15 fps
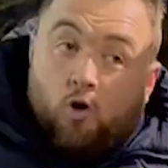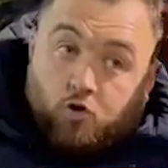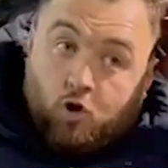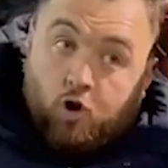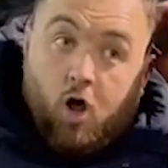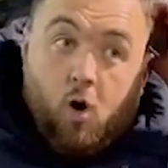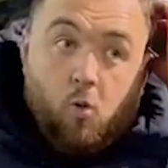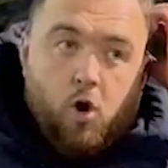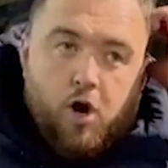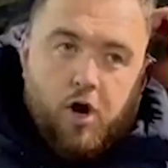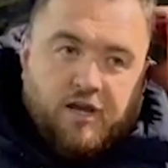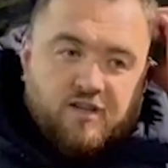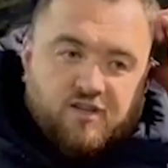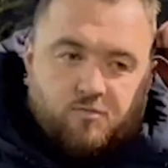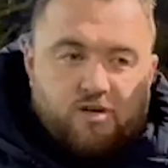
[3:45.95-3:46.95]
Done a lot of work
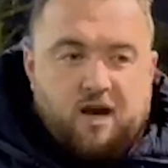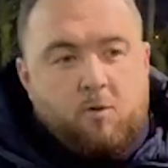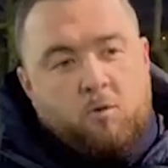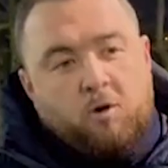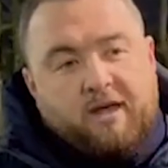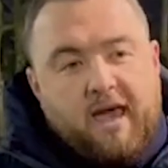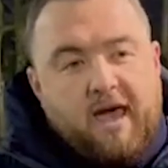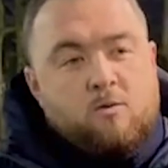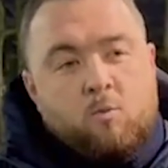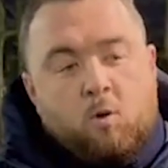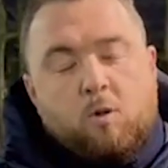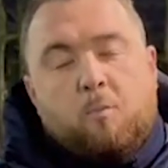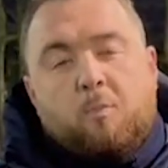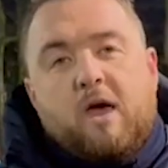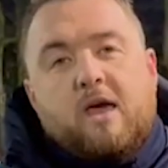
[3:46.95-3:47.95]
in terms of how we want to get them up
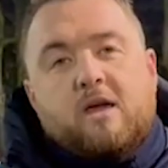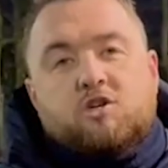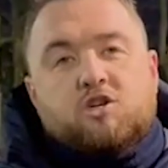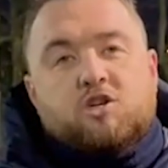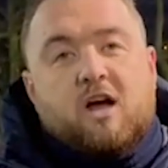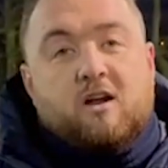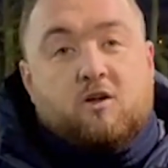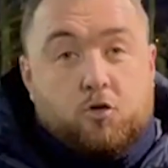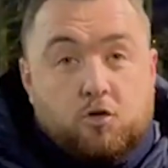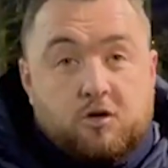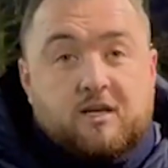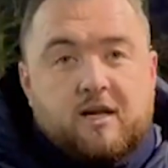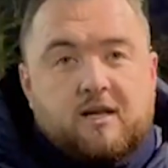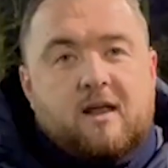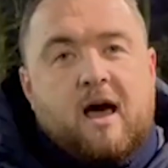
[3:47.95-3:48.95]
the pitch, and I thought they
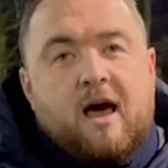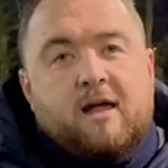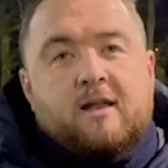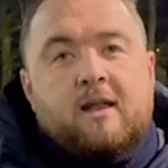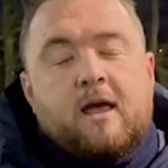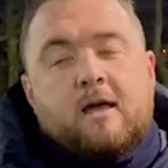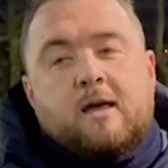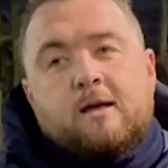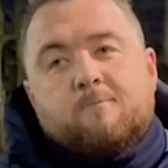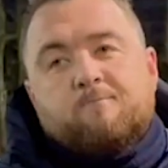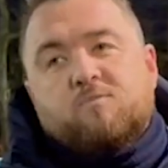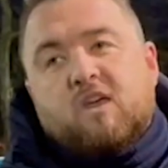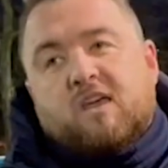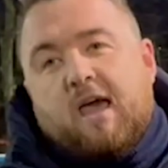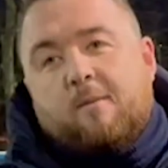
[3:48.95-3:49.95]
did that, and they
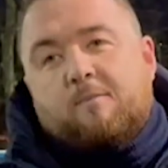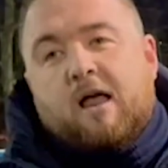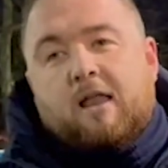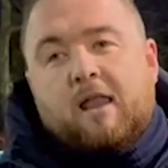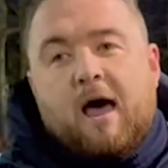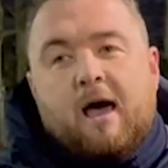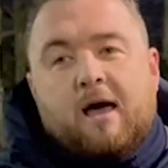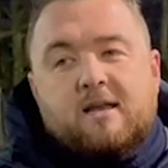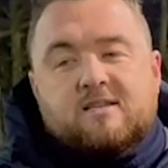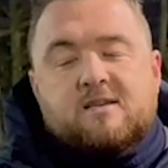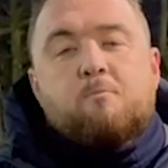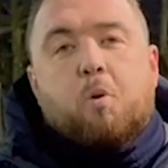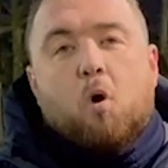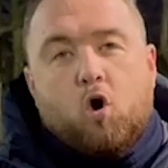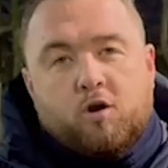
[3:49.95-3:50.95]
kept that line. It's
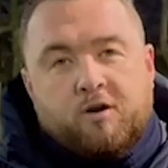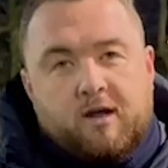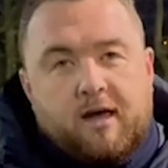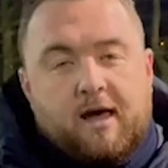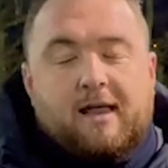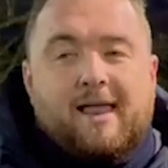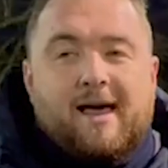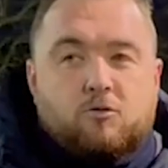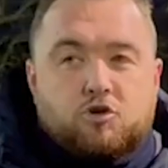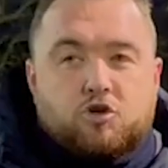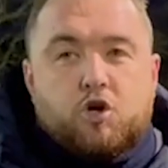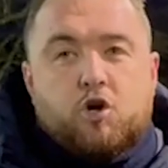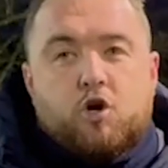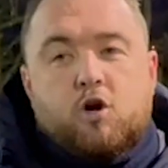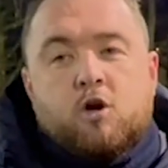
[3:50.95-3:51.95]
important. It allows
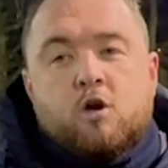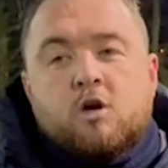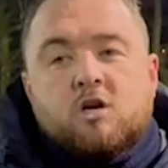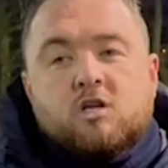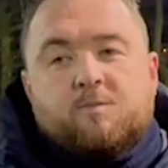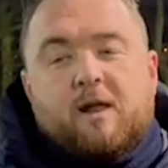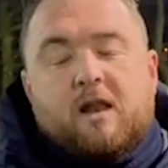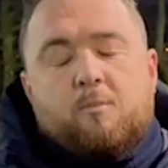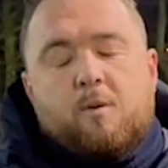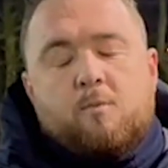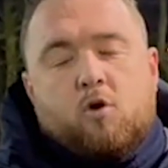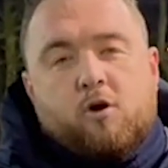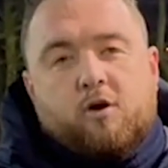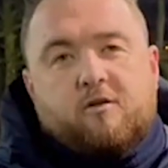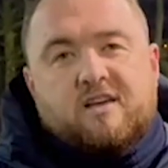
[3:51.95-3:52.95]
you to be a little bit
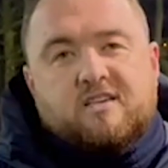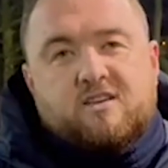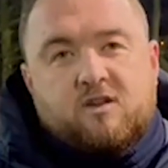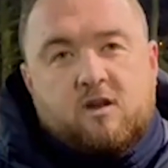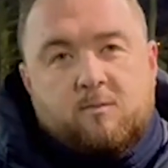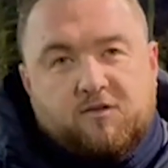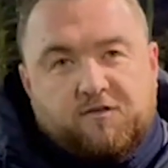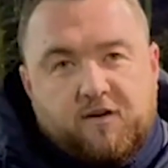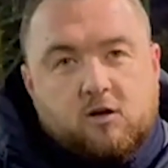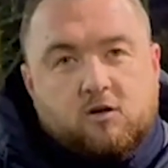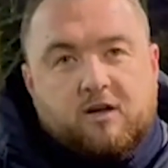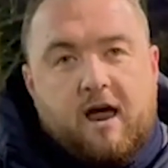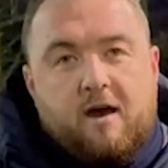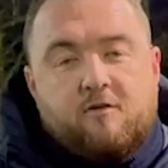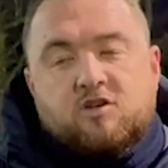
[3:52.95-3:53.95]
more aggressive in your midfield
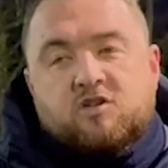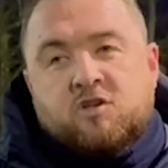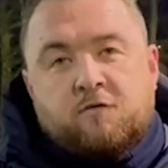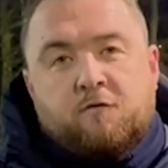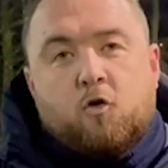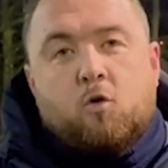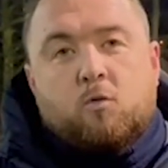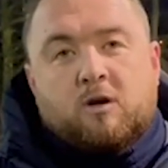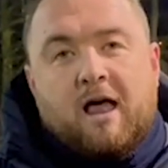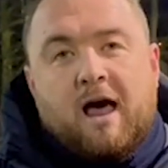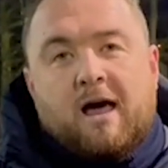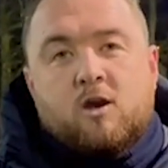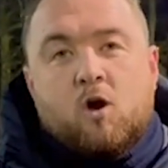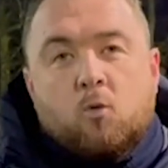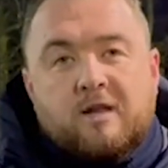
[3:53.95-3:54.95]
areas and your forward
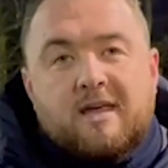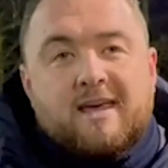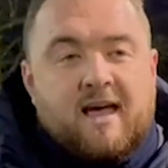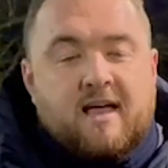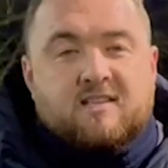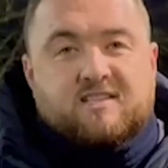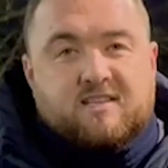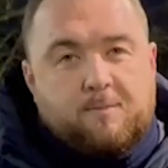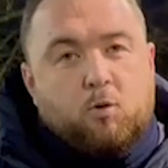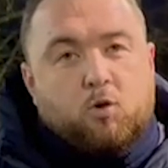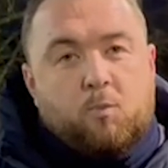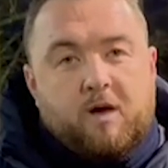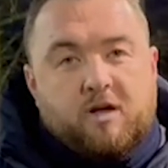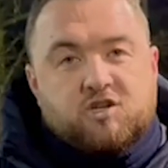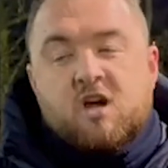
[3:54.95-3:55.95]
line, knowing that you can step up
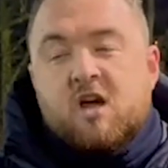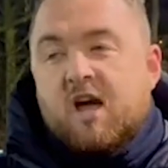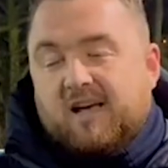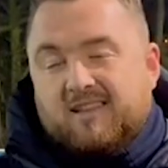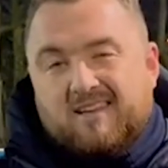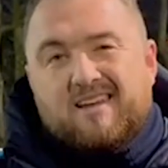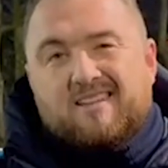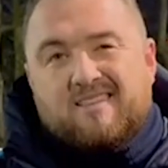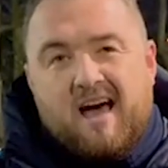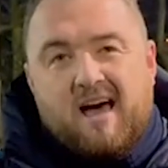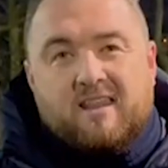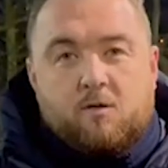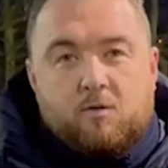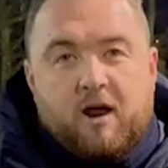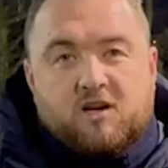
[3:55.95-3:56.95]
the pitch, and they did that, and
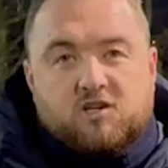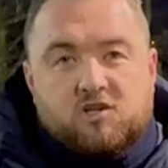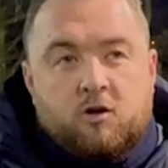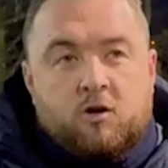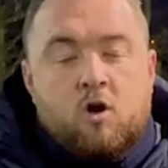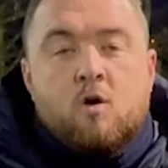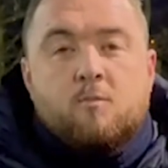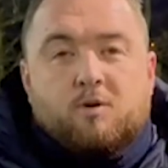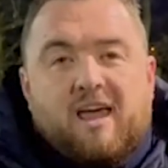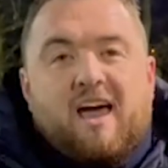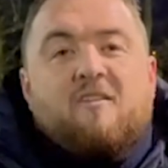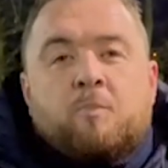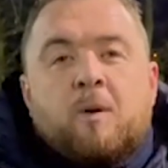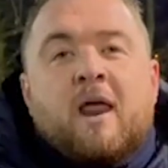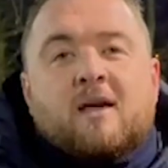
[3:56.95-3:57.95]
they were excellent. But they
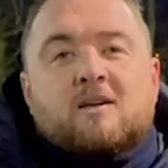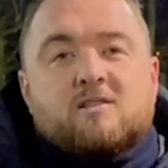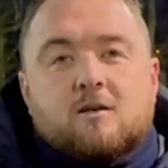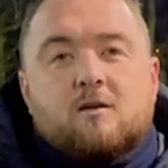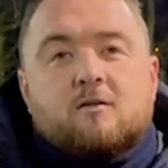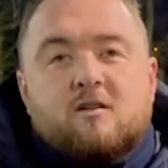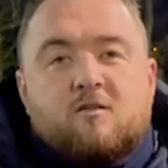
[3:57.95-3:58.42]
have been excellent.